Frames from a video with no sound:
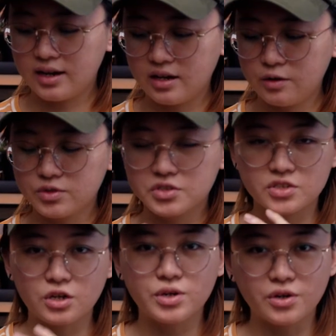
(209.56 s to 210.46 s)
It was
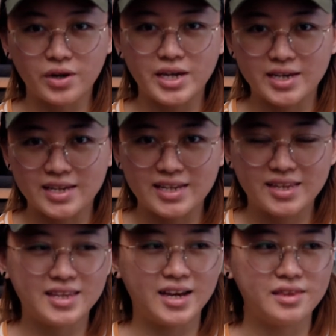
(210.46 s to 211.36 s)
so annoying
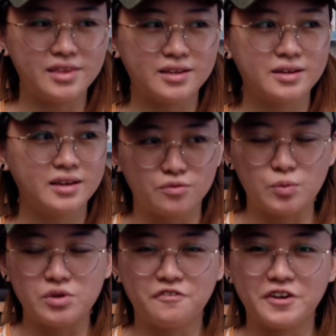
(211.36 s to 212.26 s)
that I think when
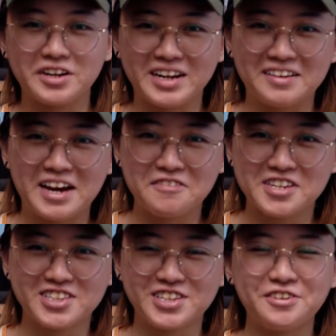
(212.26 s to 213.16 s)
we figured out how we
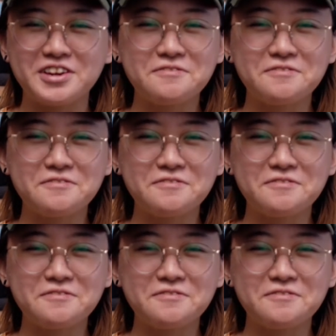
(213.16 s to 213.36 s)
could do it,